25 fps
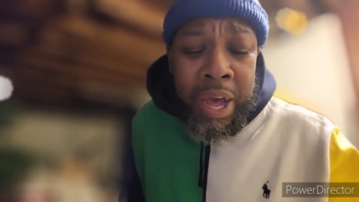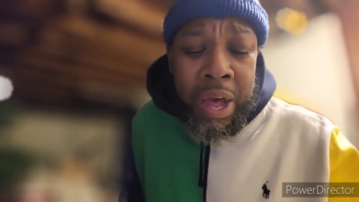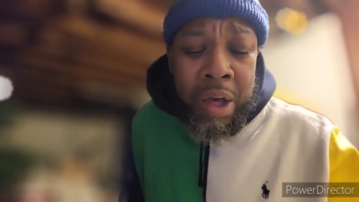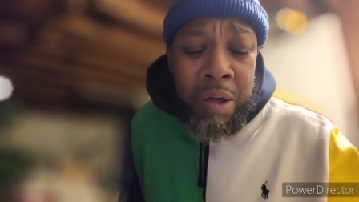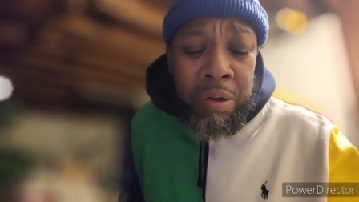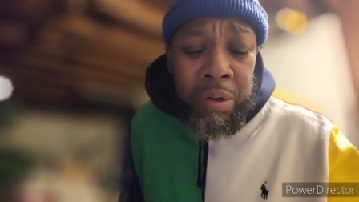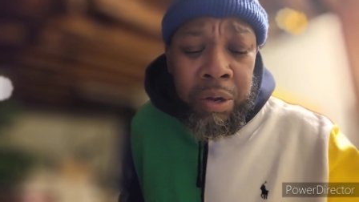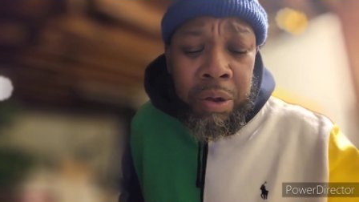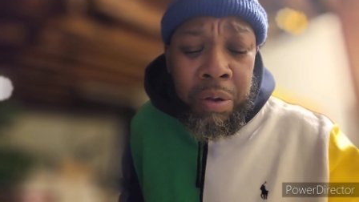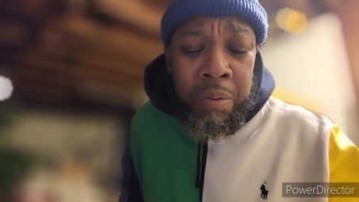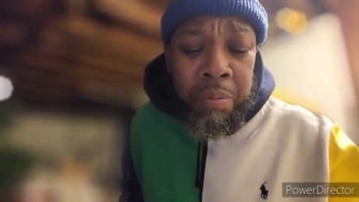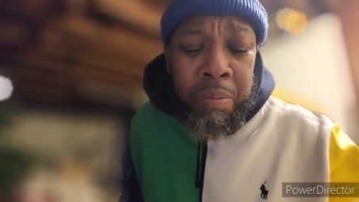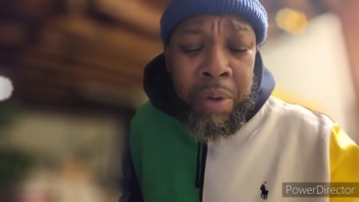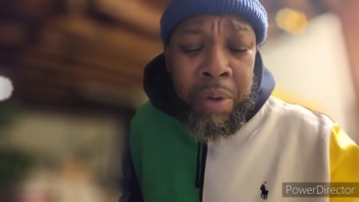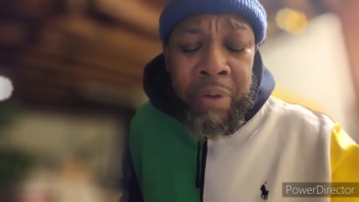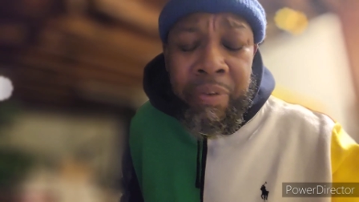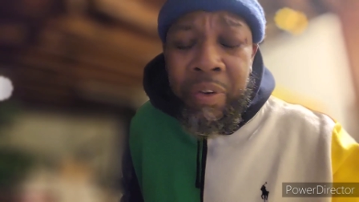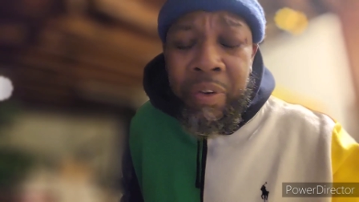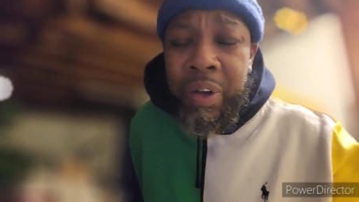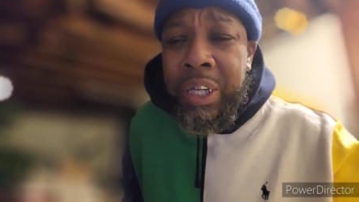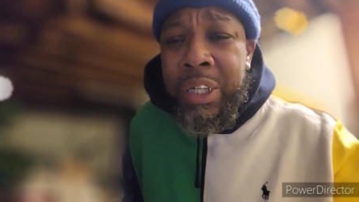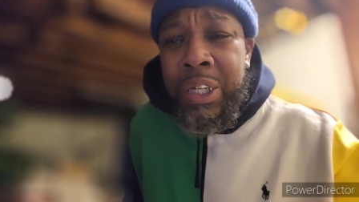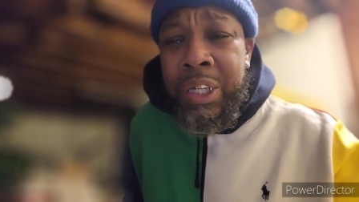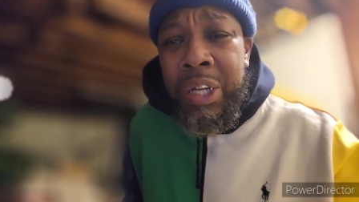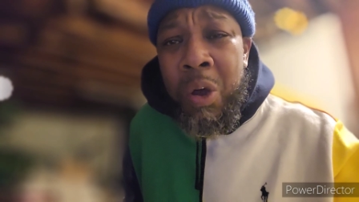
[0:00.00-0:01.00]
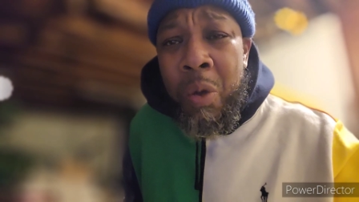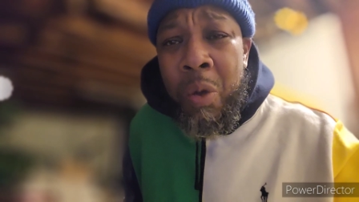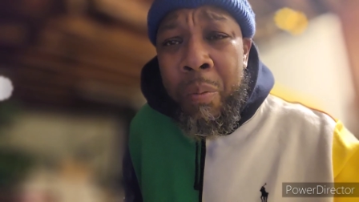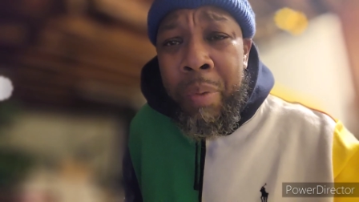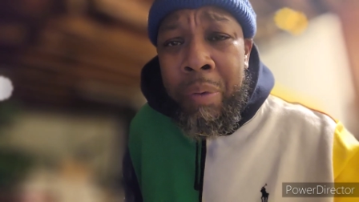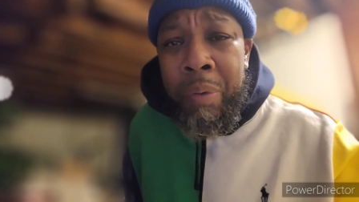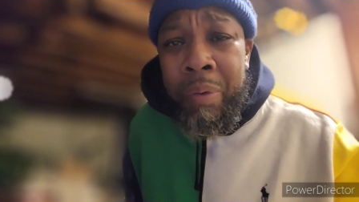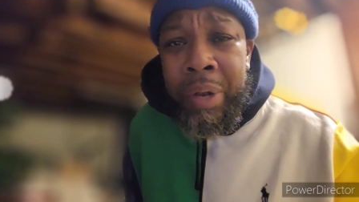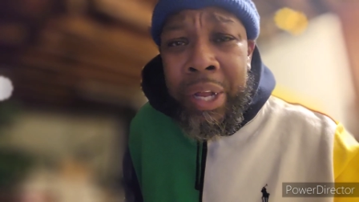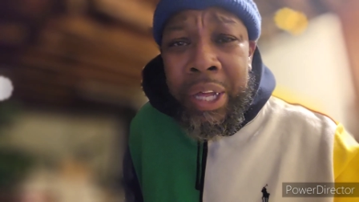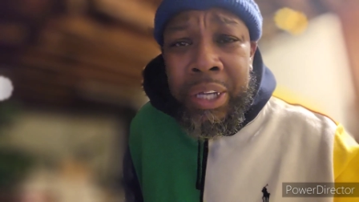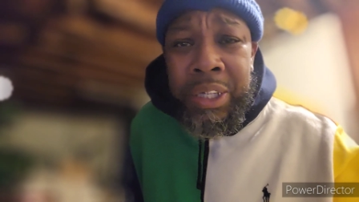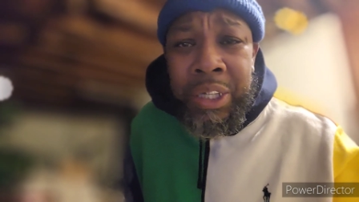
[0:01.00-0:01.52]
I don't know. Motherfuckers know
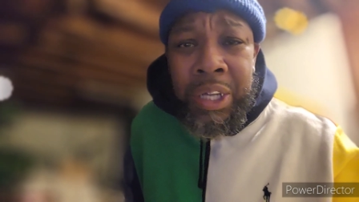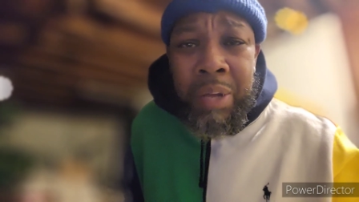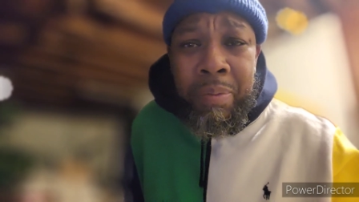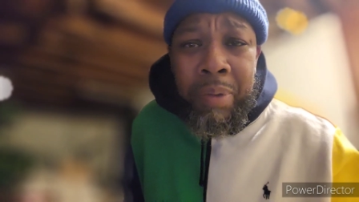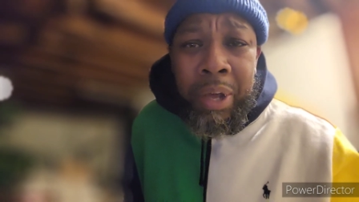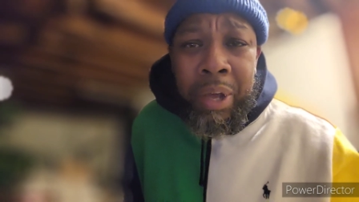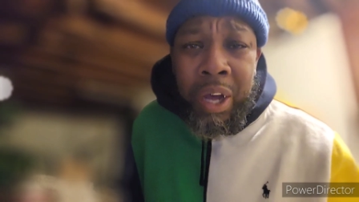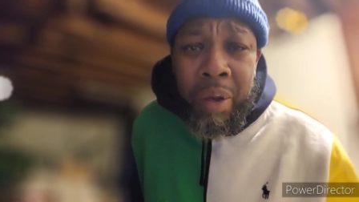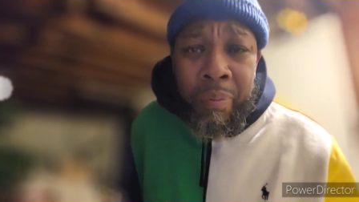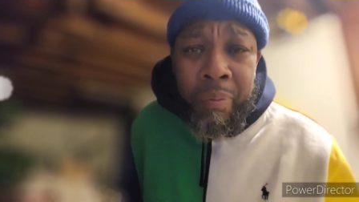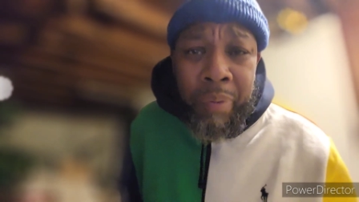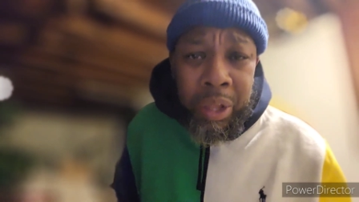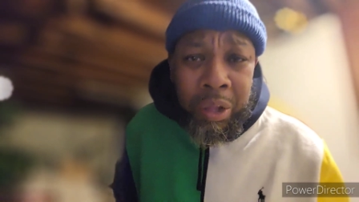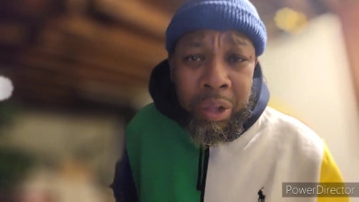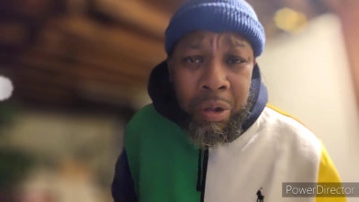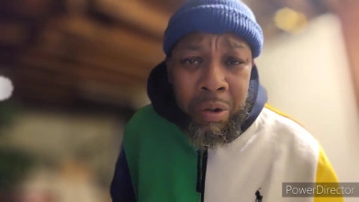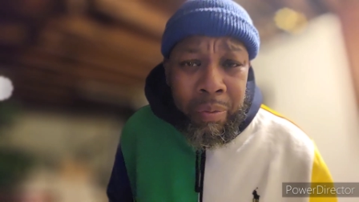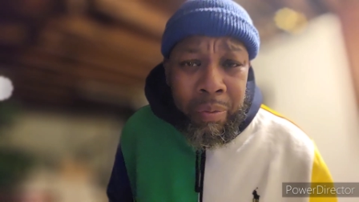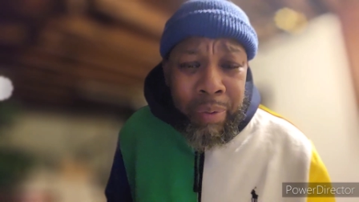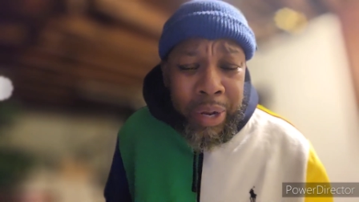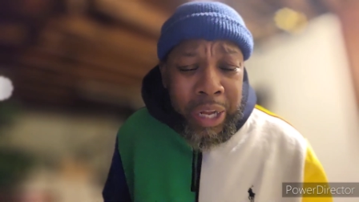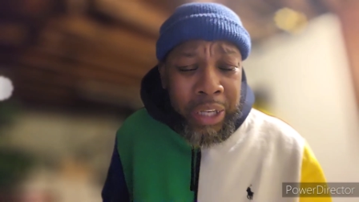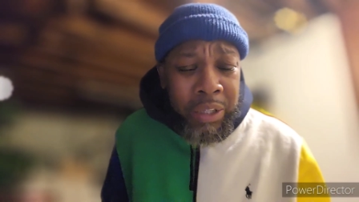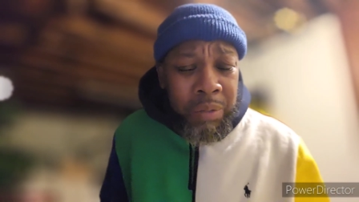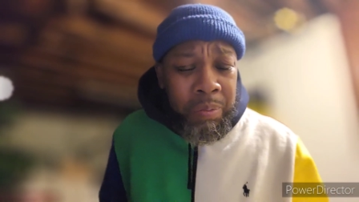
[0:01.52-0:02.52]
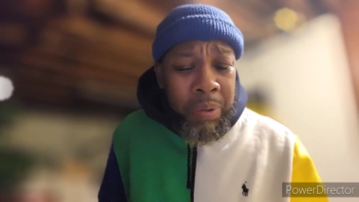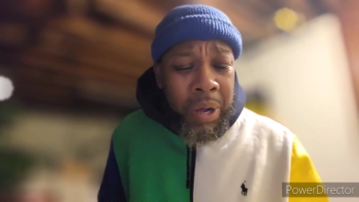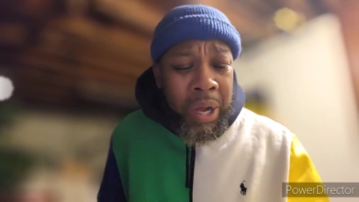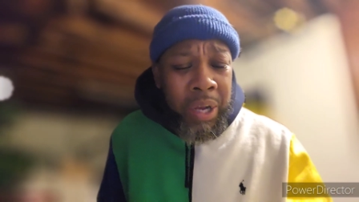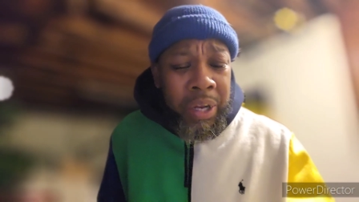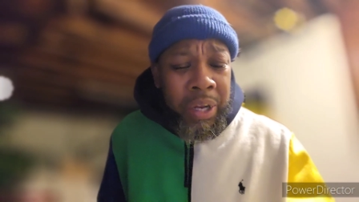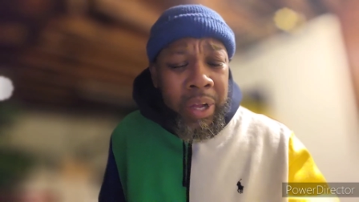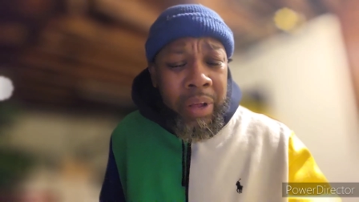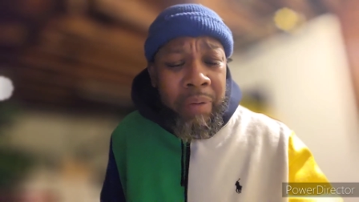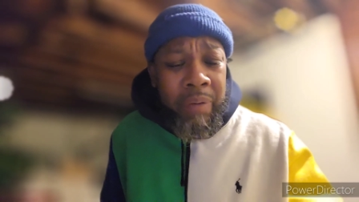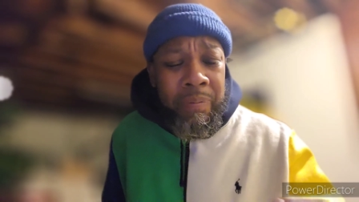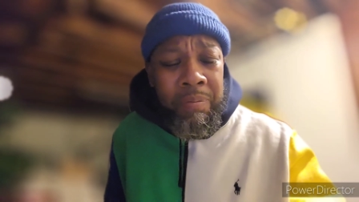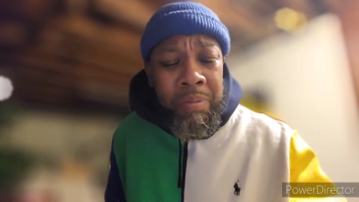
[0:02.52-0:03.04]
me when they see me coming through, but that's
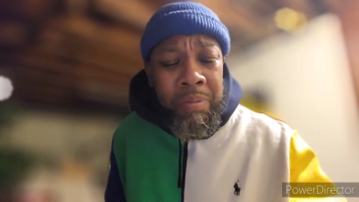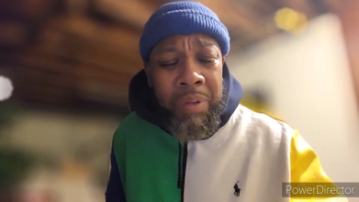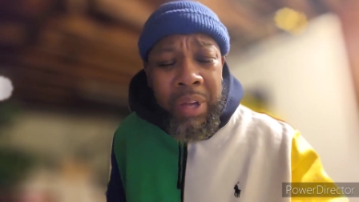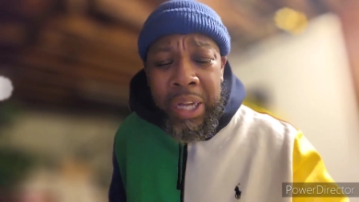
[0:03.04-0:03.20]
about it.